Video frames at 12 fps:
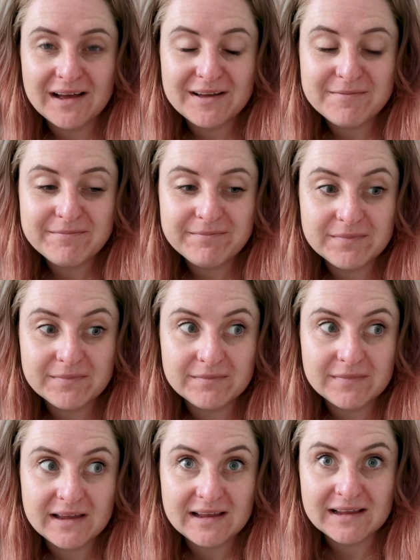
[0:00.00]

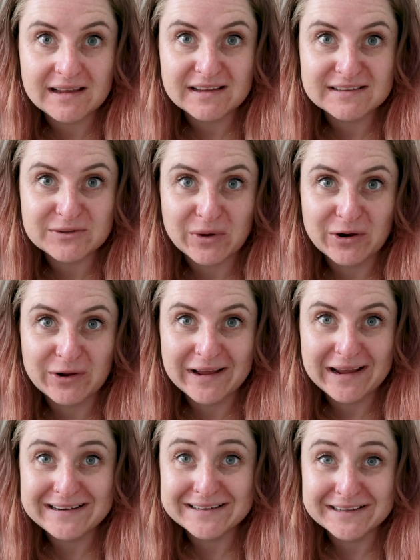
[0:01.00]
It is quite a lot
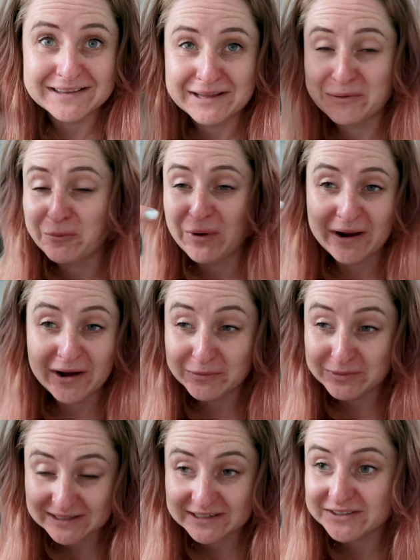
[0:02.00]
later than when I
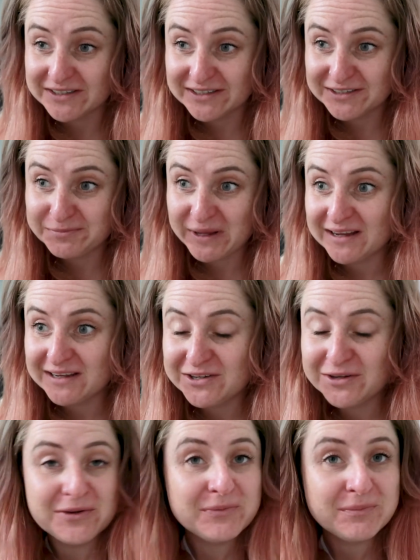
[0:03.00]
was literally just speaking
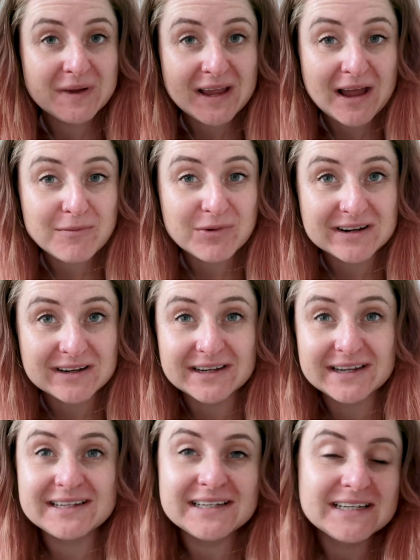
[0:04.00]
to you. My camera
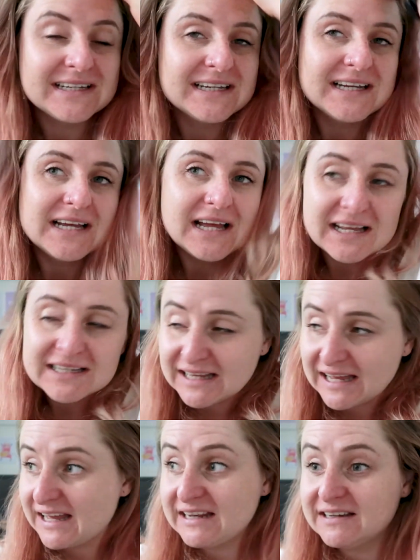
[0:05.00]
died
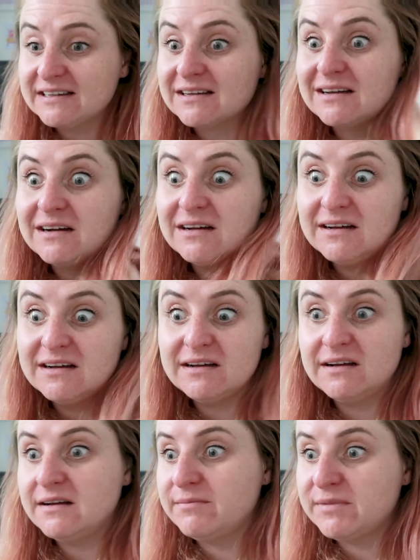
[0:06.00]
and
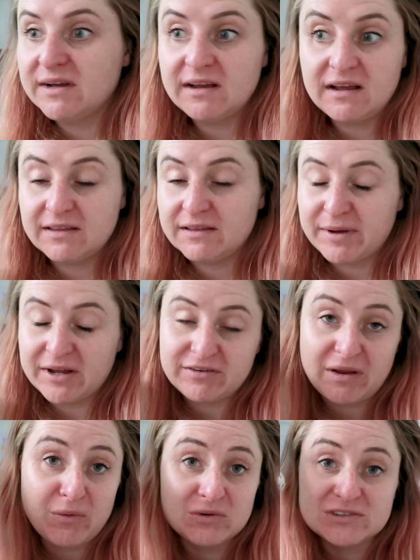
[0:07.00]
my other
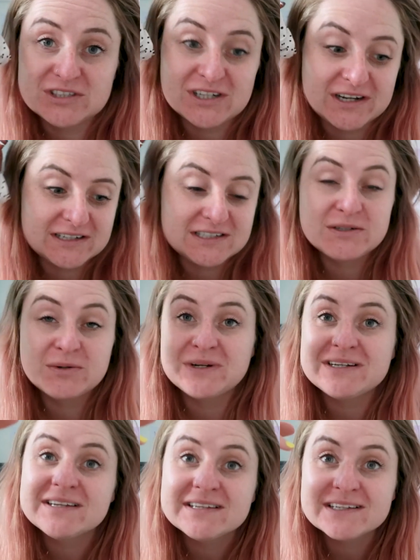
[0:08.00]
battery wasn't charged,
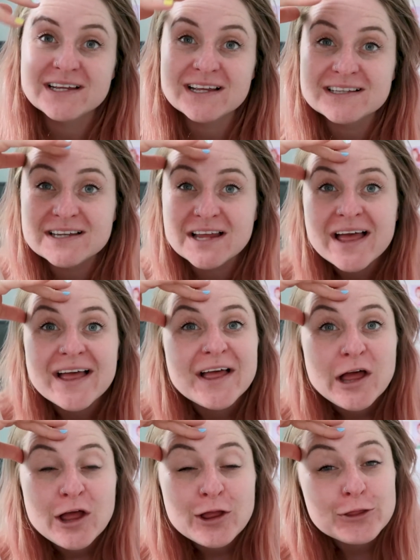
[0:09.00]
which is just
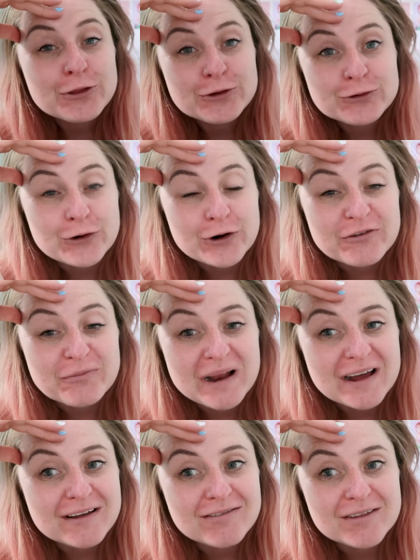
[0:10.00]
the story of my
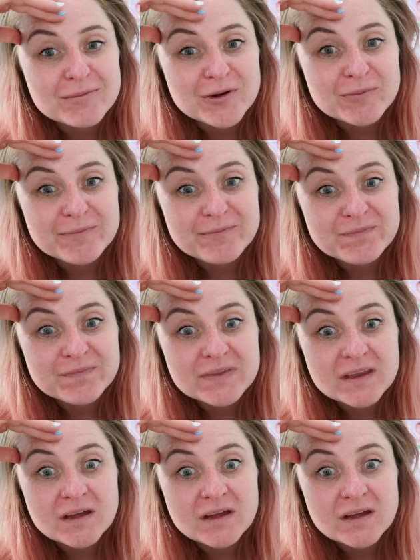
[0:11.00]
life at the moment.